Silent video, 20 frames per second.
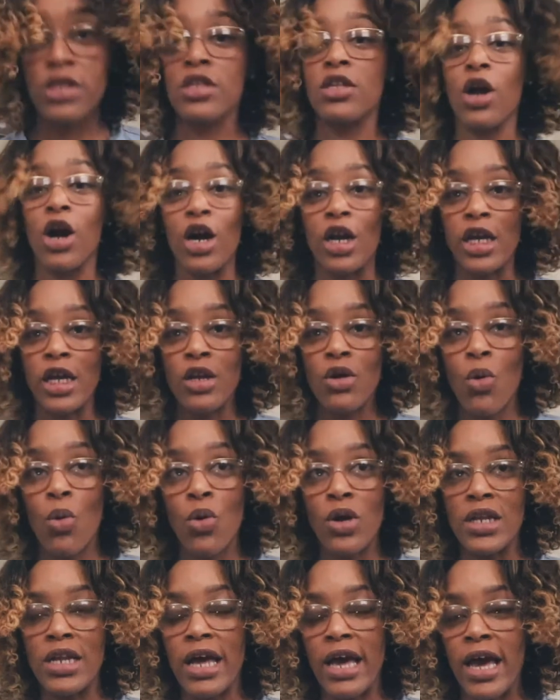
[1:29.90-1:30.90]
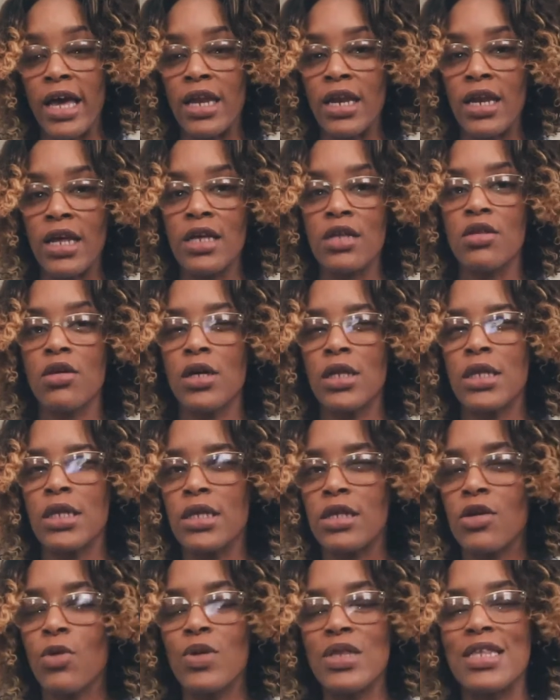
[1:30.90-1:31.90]
started on the editing, so,
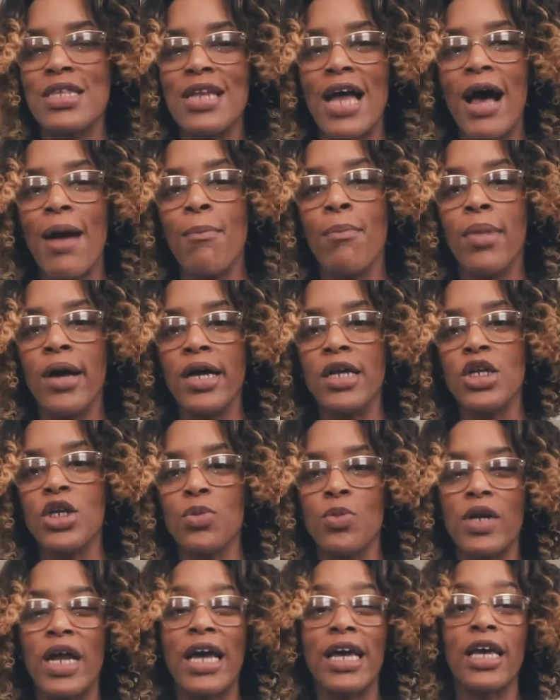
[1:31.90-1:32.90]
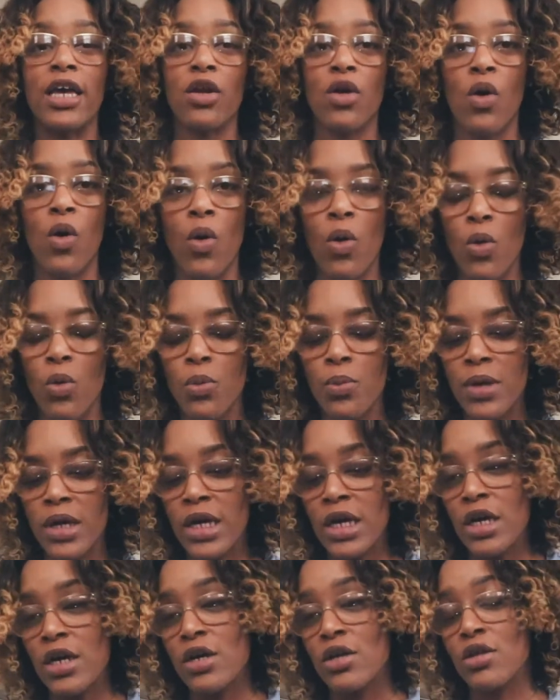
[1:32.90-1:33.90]
so it's not much when I get home.
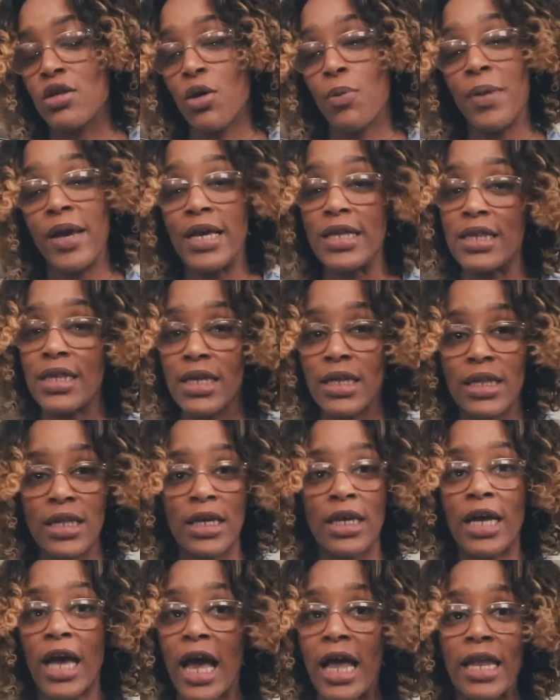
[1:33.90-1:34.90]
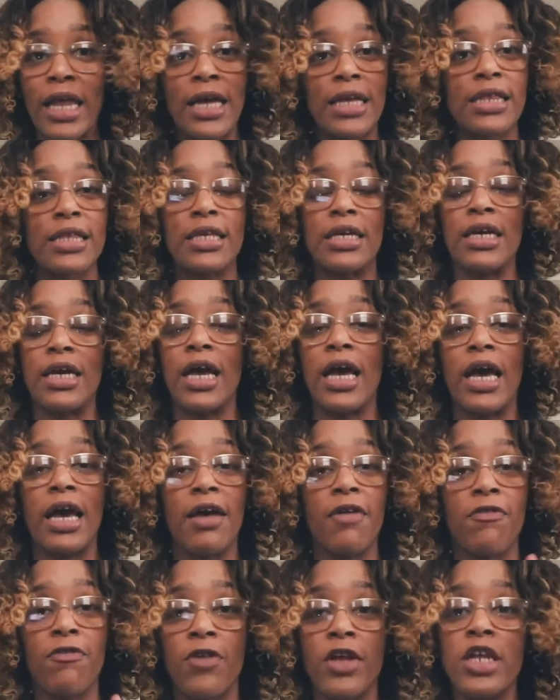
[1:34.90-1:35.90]
So basically, I like to
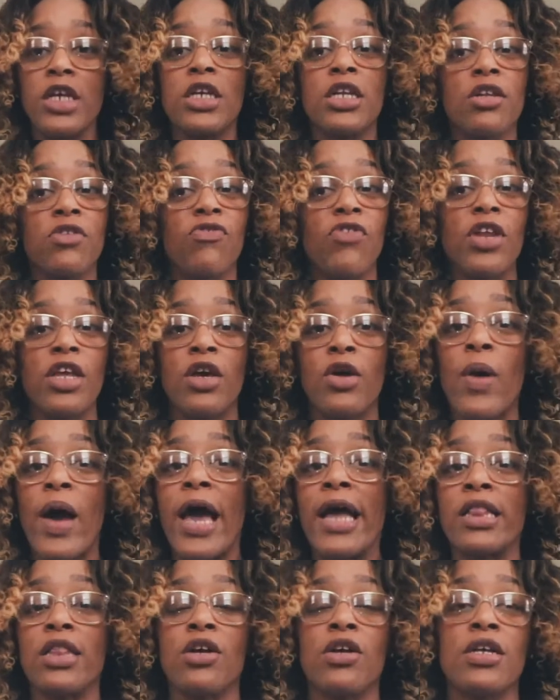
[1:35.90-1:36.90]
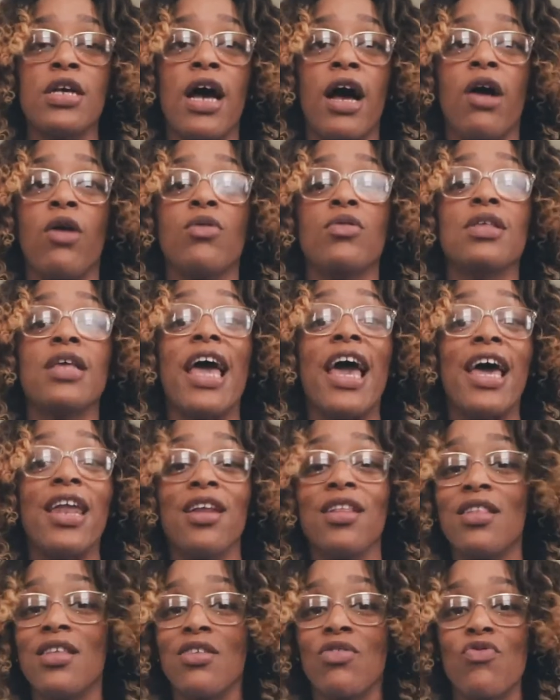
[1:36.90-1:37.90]
finish this video at their house,
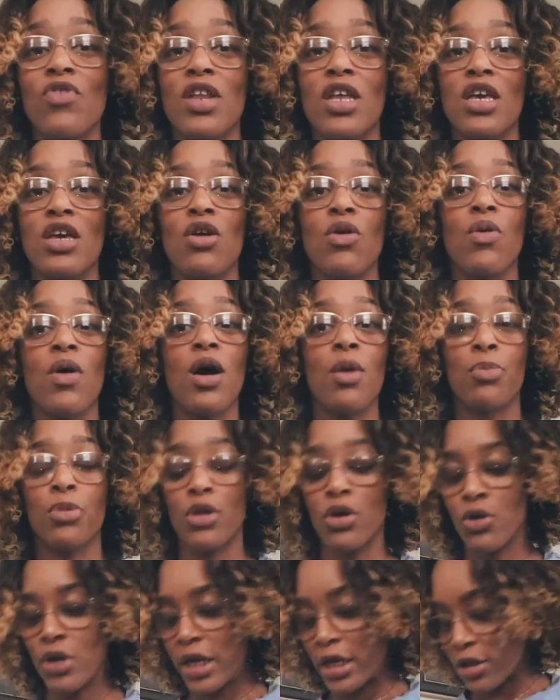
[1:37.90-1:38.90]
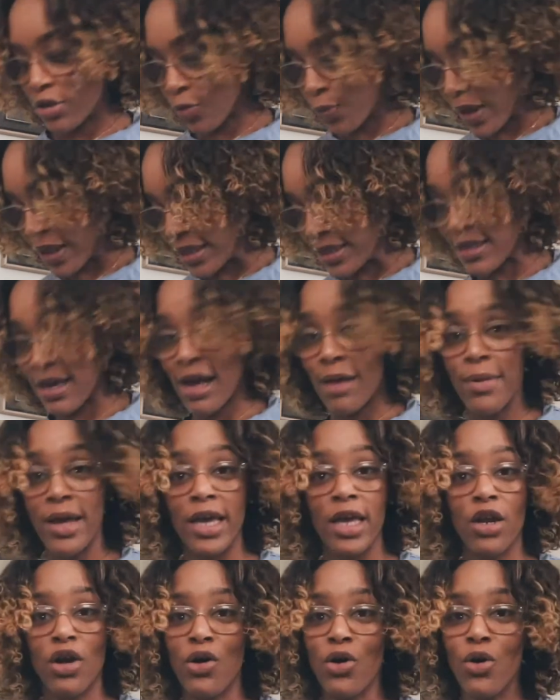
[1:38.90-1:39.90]
edit this video, upload it. So by the time I
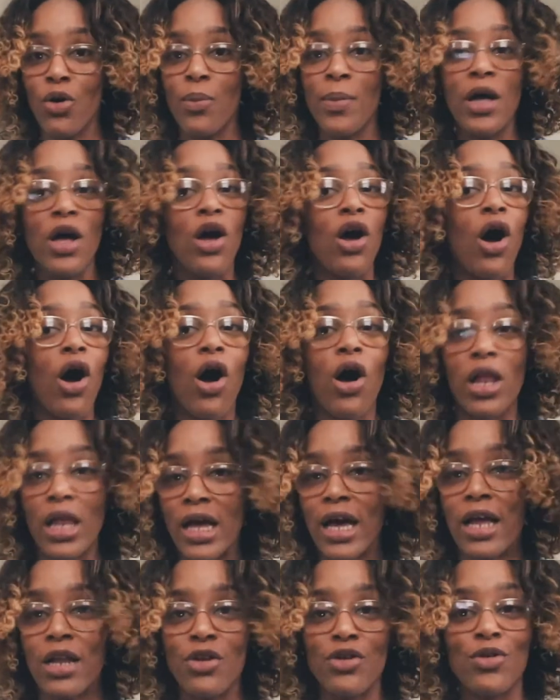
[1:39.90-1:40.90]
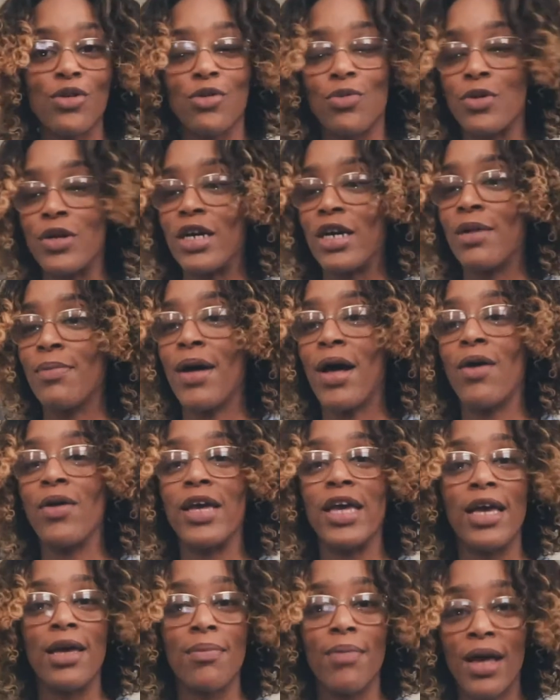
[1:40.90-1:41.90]
get home, all I gotta do is worry about
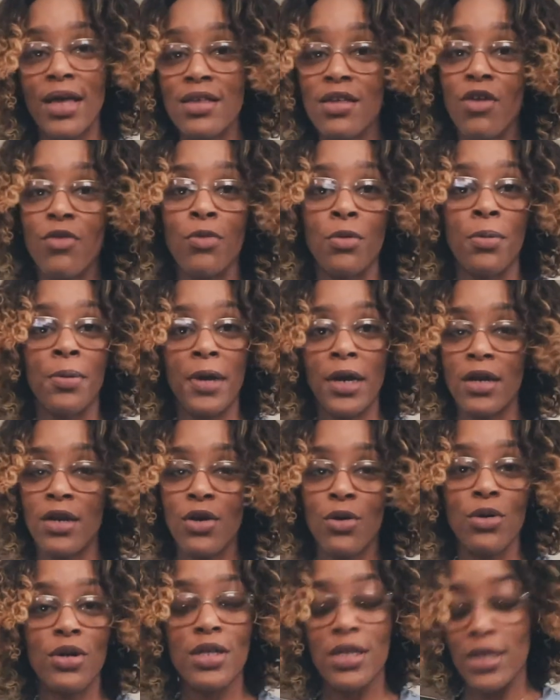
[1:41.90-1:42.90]
getting myself prepared to go to